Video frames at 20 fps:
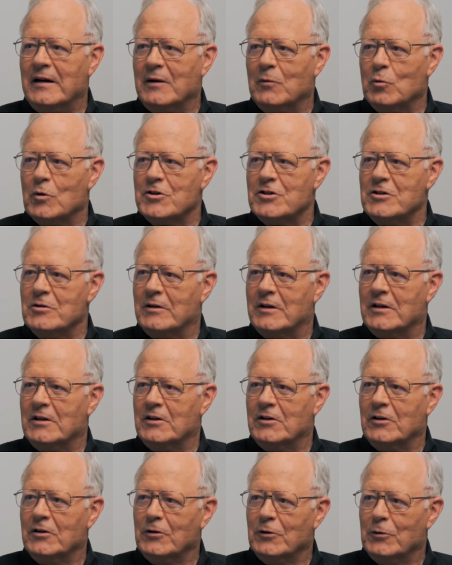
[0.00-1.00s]
in what you can
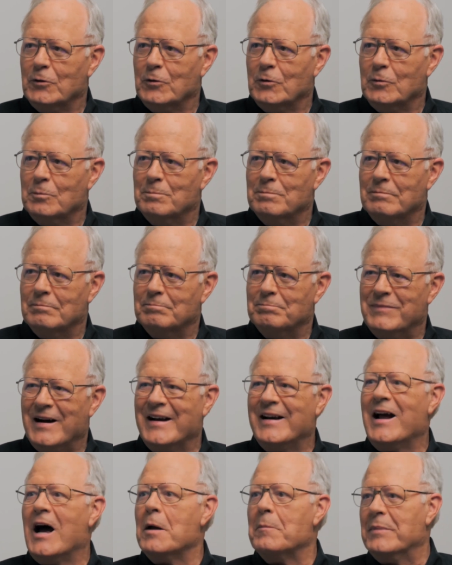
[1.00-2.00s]
do by
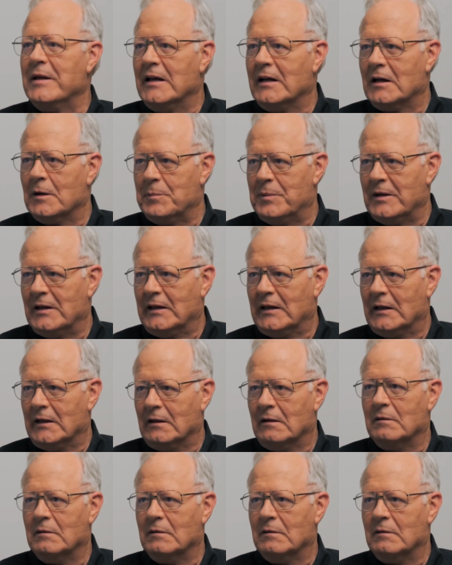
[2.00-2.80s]
not being a PE.